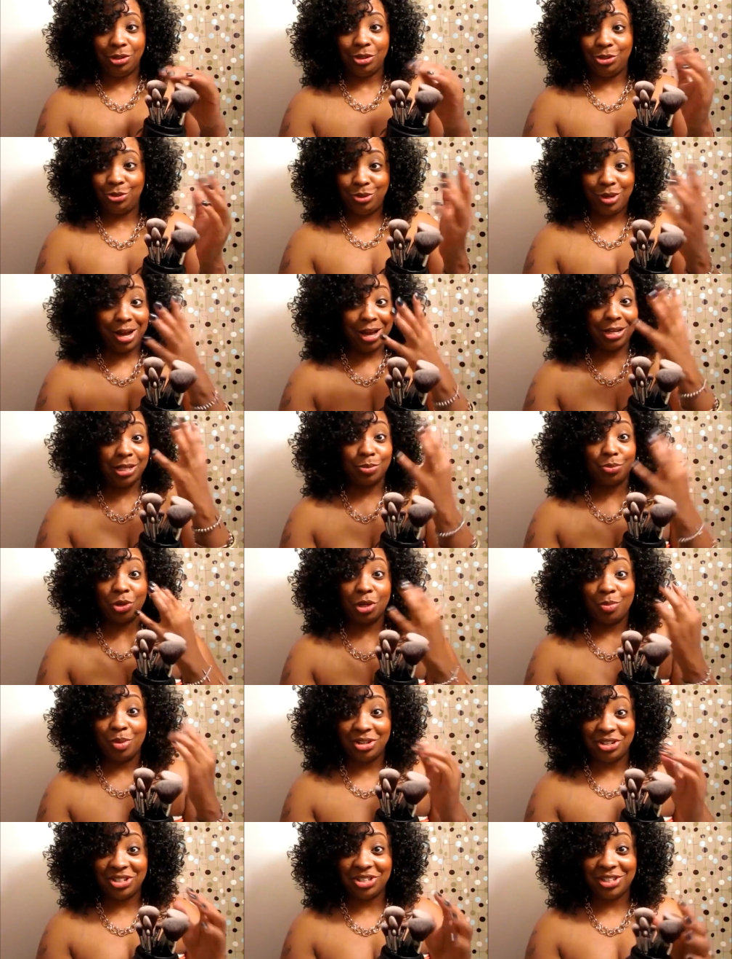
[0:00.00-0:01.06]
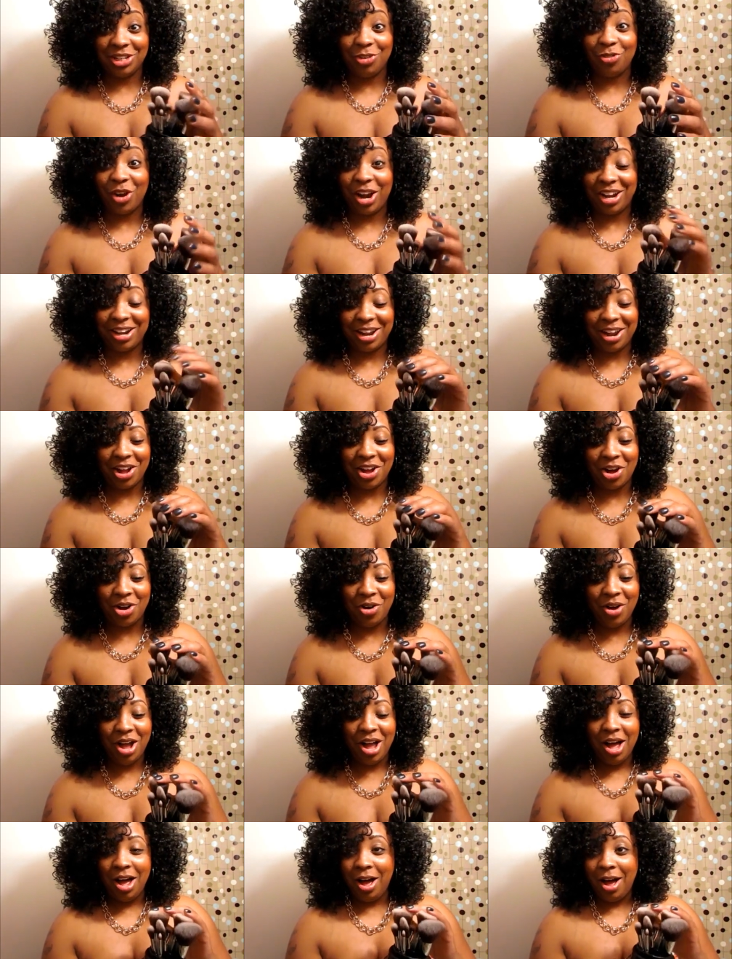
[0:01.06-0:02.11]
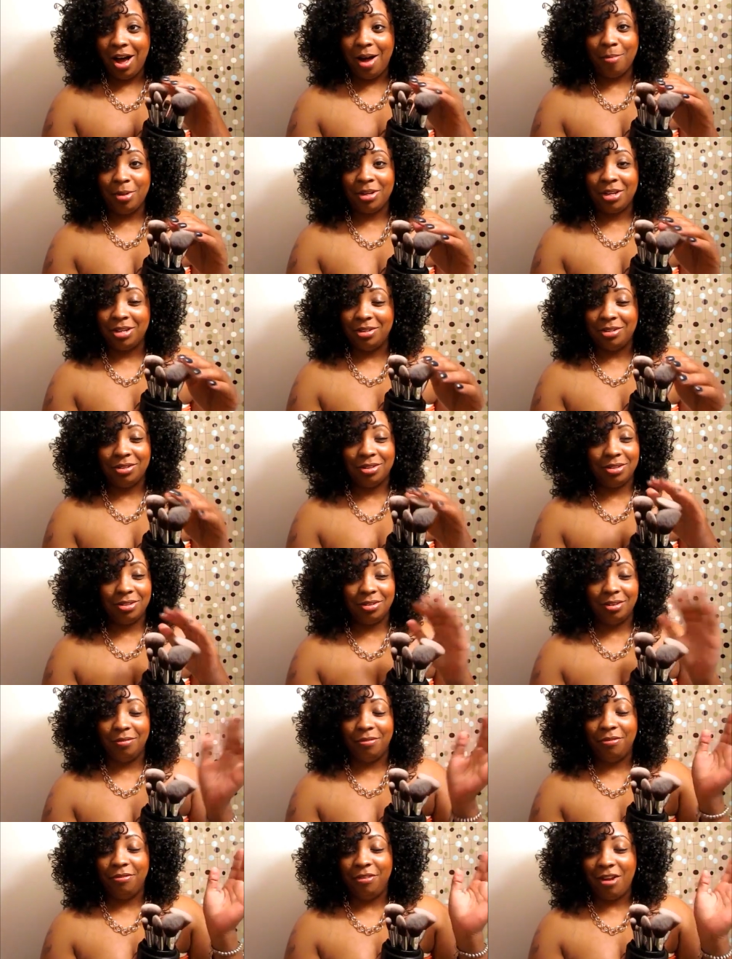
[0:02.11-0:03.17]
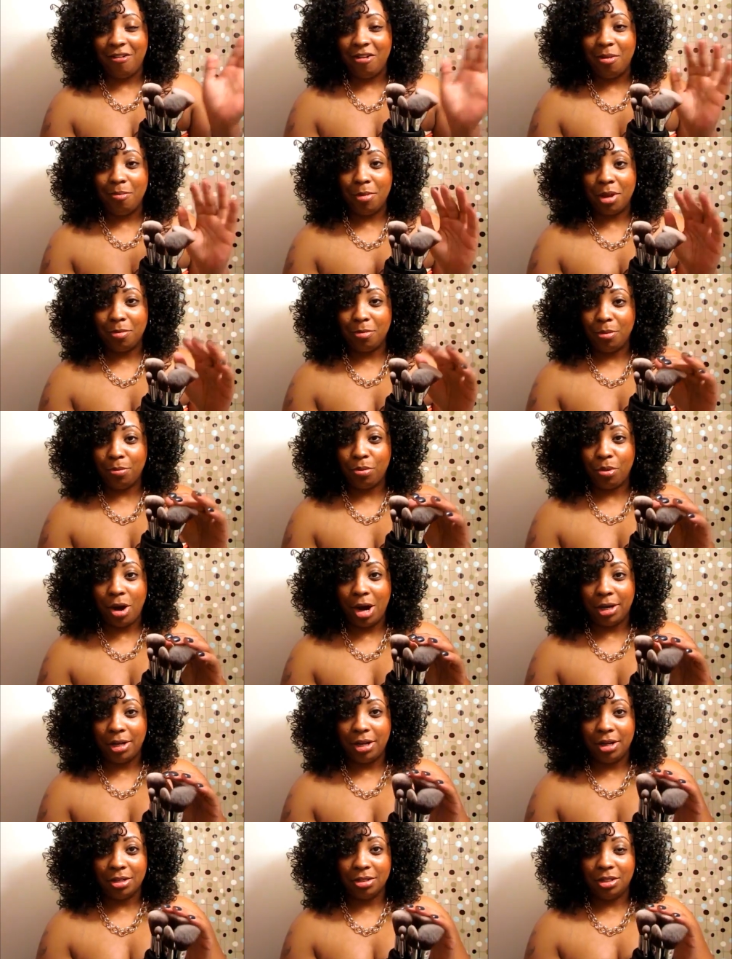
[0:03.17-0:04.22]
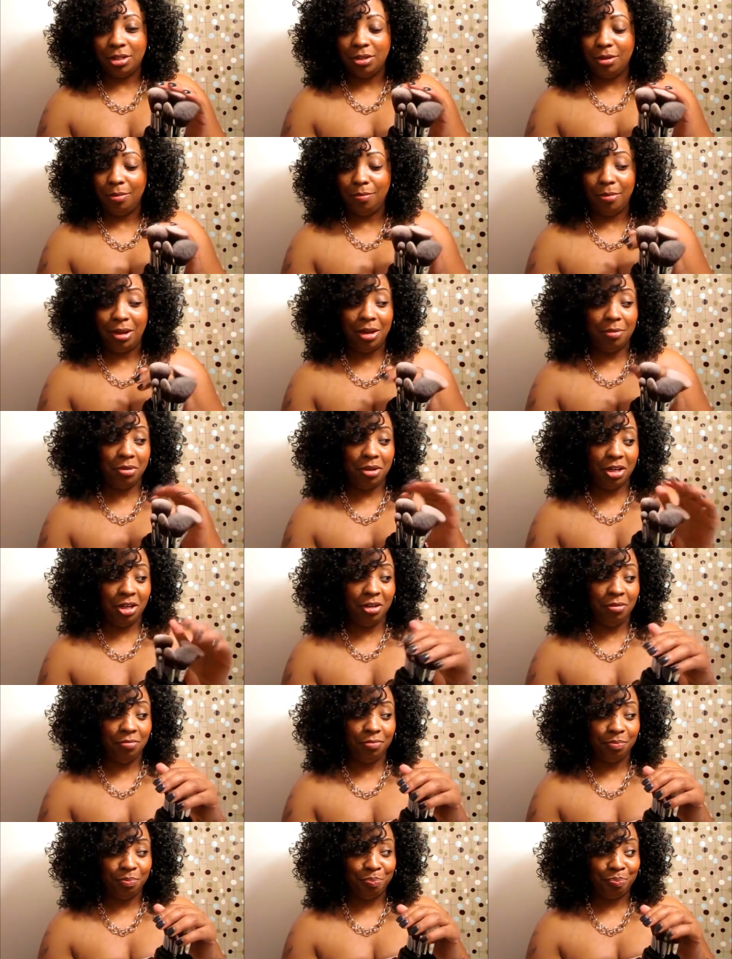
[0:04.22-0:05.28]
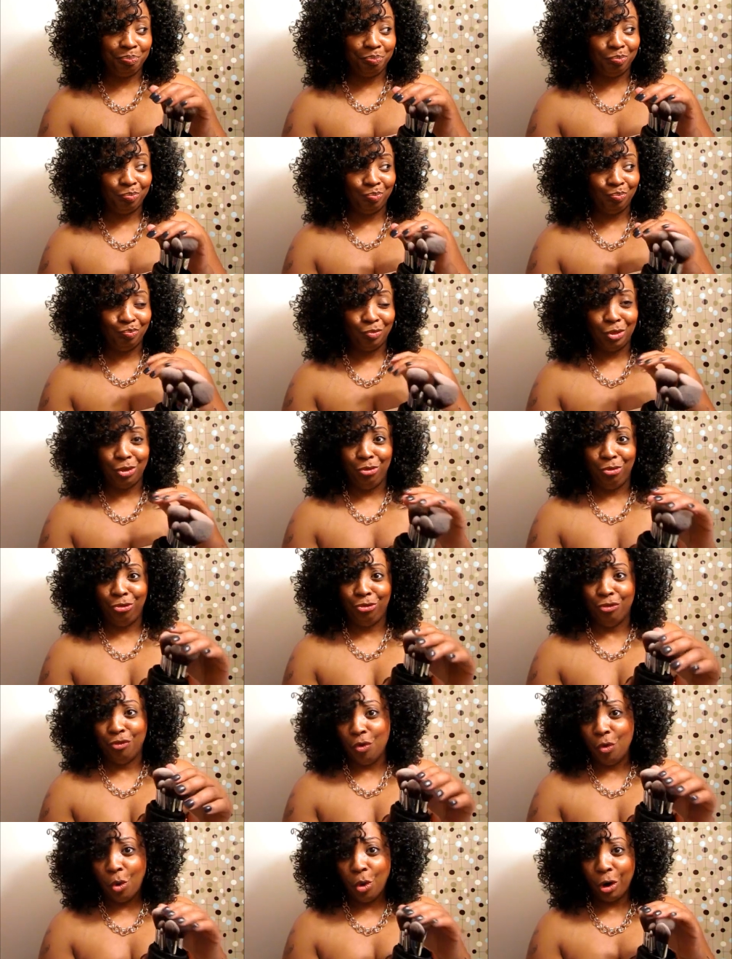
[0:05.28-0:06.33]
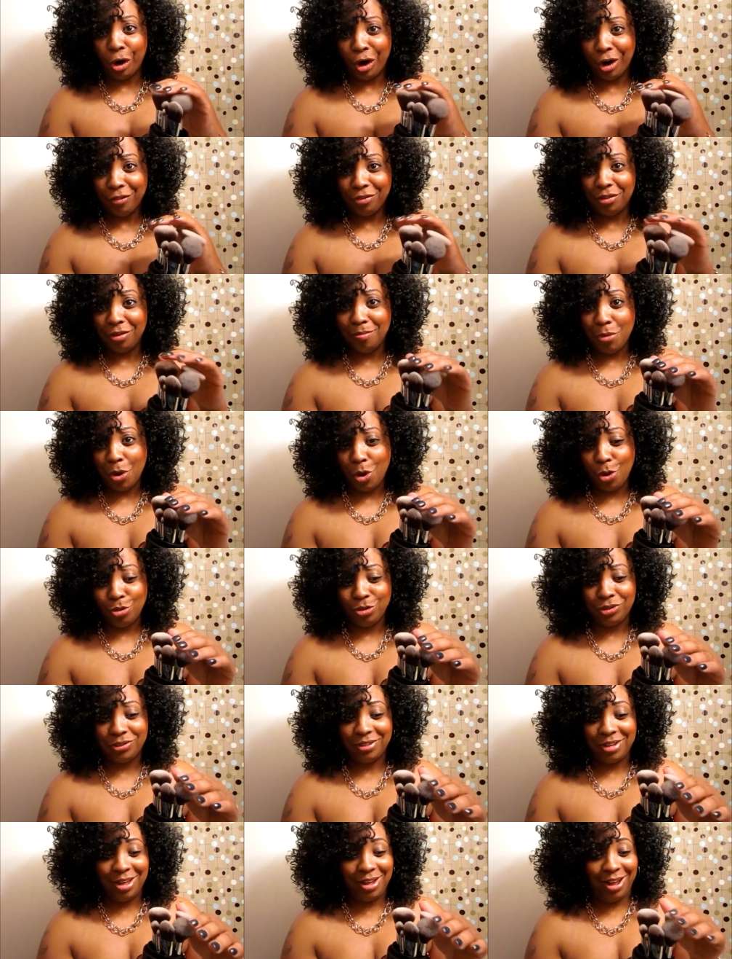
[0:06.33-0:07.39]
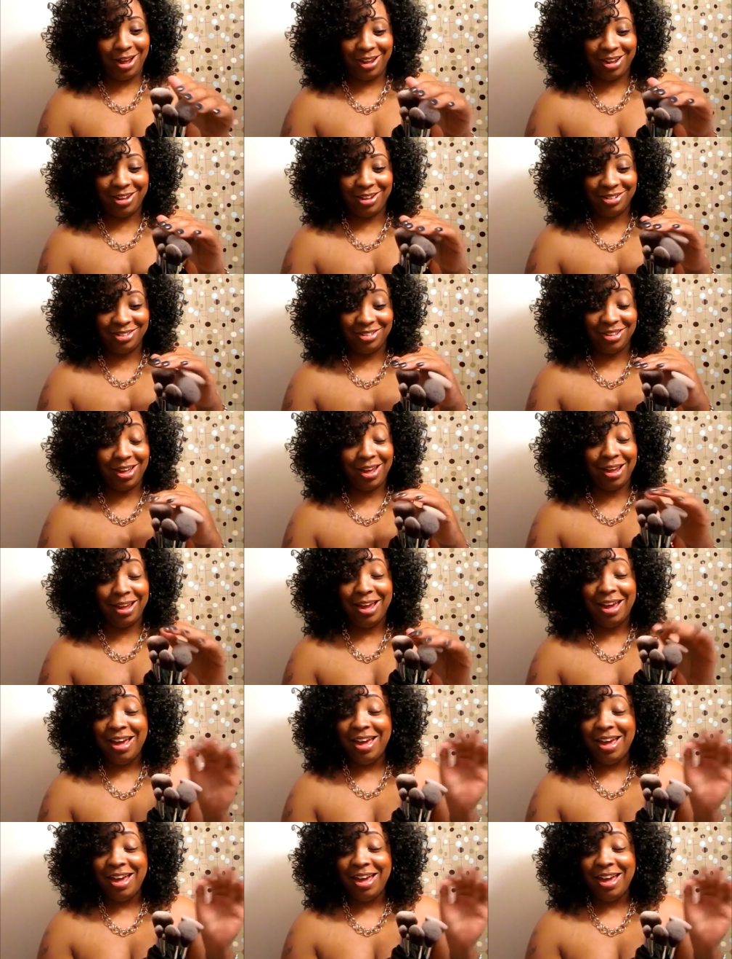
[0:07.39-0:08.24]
that you guys pretty much see right now. It consists of very minimal products, maybe for the most, I can say,